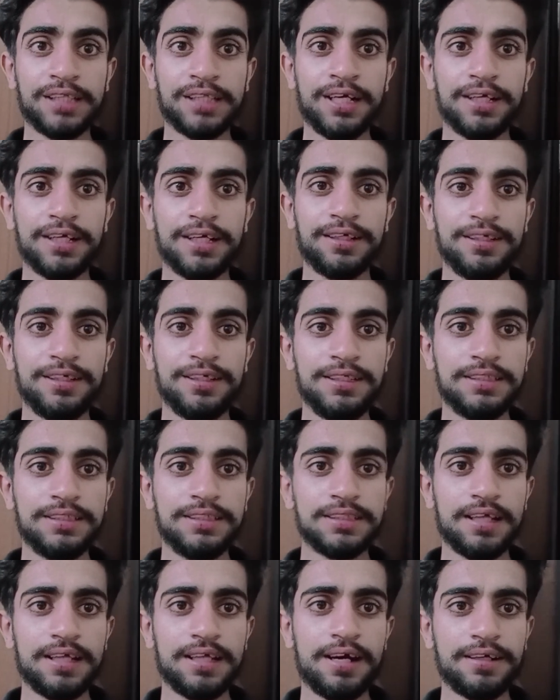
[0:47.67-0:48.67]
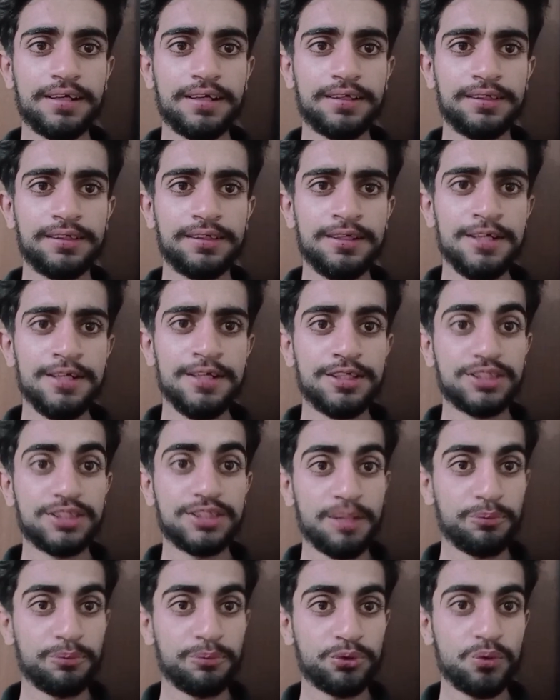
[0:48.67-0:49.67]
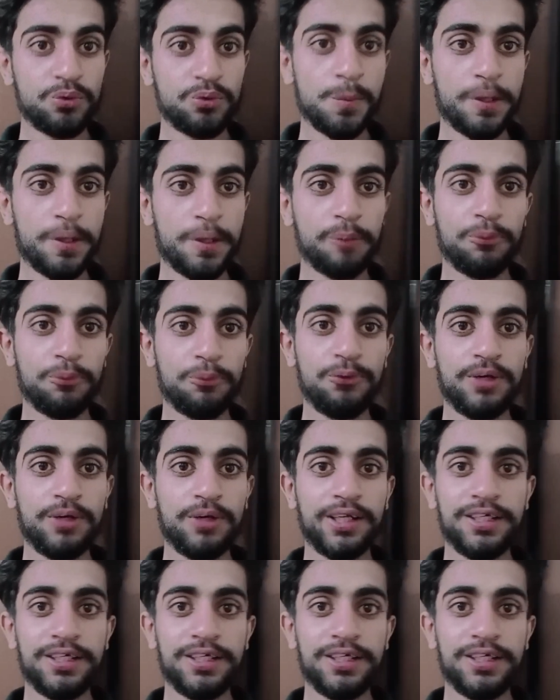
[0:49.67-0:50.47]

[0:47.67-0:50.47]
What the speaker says: and he's at some swimming pool.